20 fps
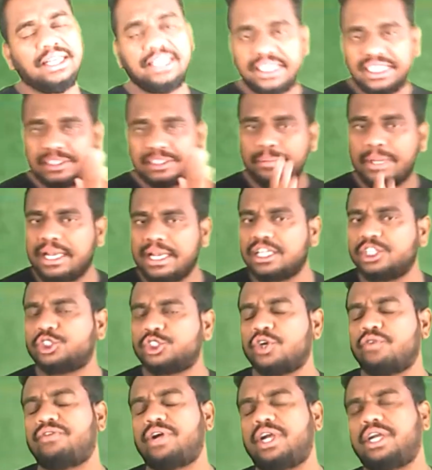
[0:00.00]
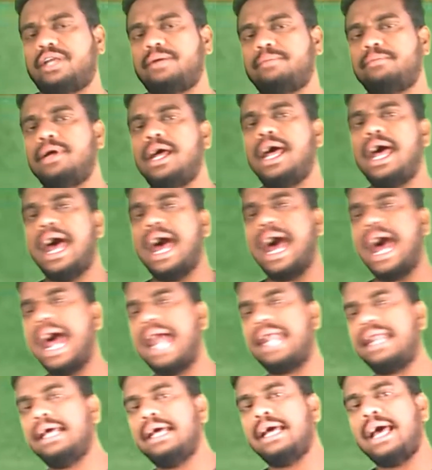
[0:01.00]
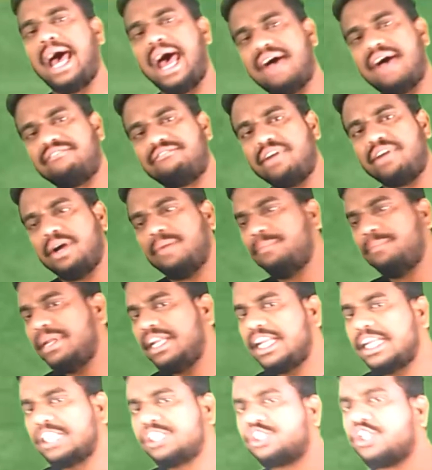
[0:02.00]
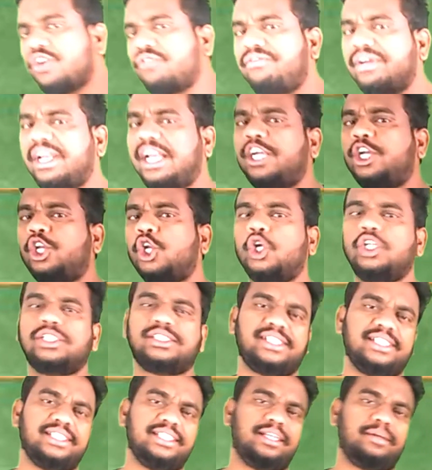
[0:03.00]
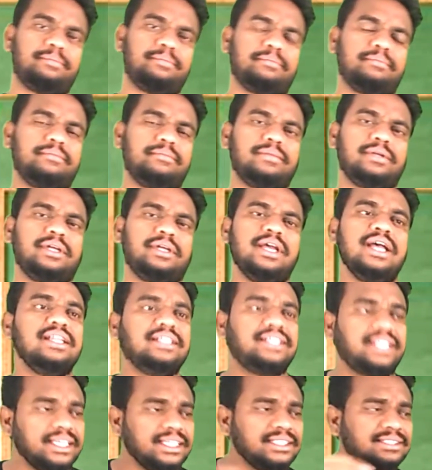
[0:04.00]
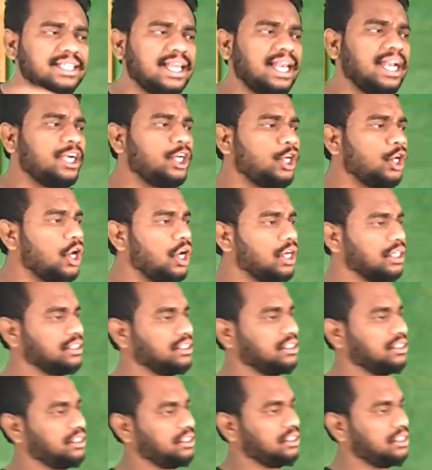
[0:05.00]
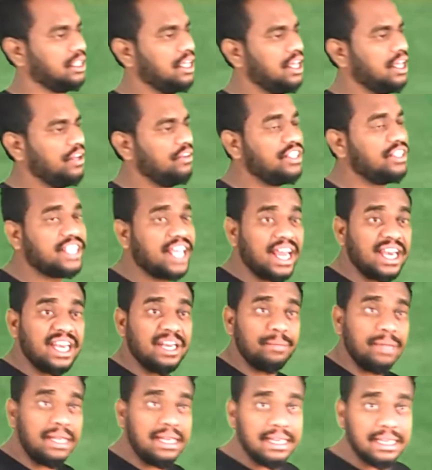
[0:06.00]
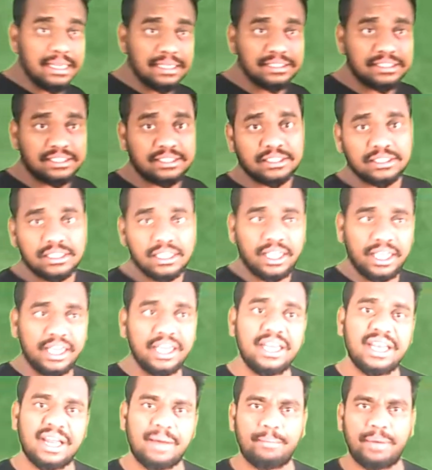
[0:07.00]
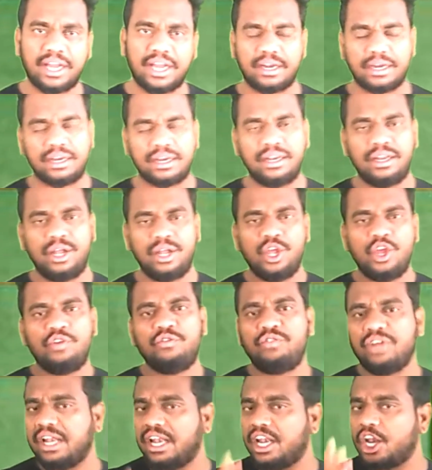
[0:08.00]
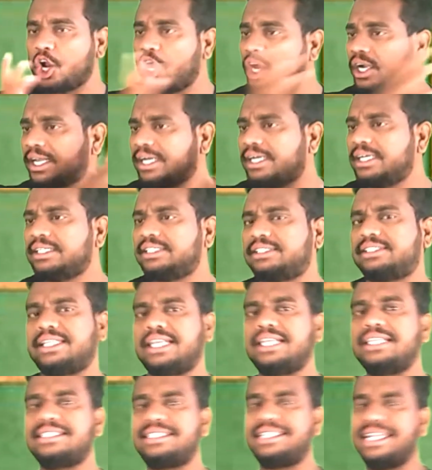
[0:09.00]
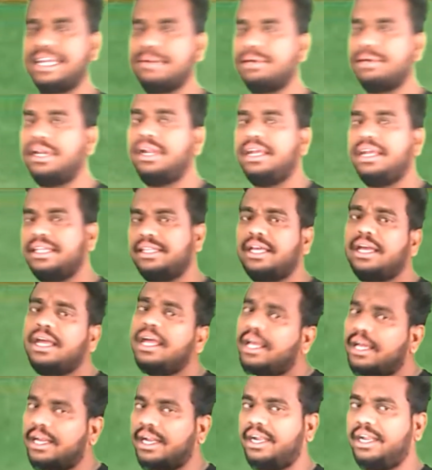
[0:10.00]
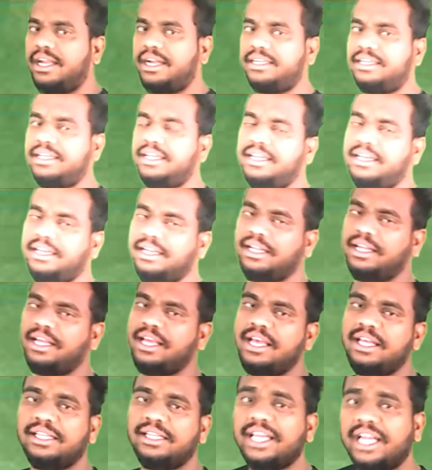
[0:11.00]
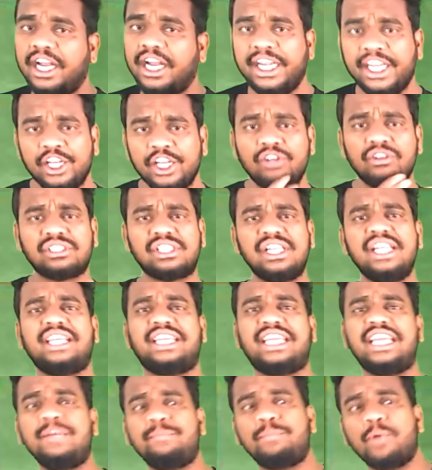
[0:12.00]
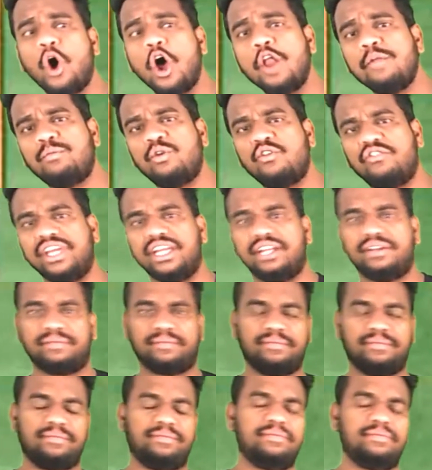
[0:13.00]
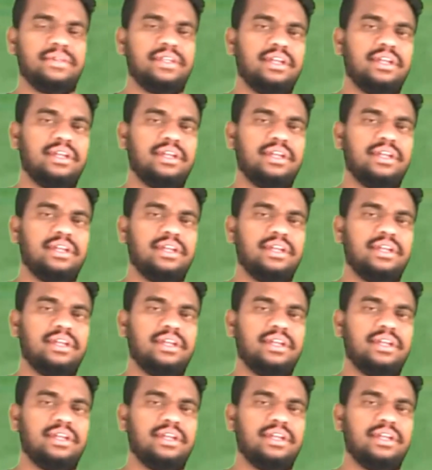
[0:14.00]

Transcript: and these millions of atoms have millions of electrons in them. These electrons, which are in millions in number, will not stay stable in the conductor. They continuously keep on moving,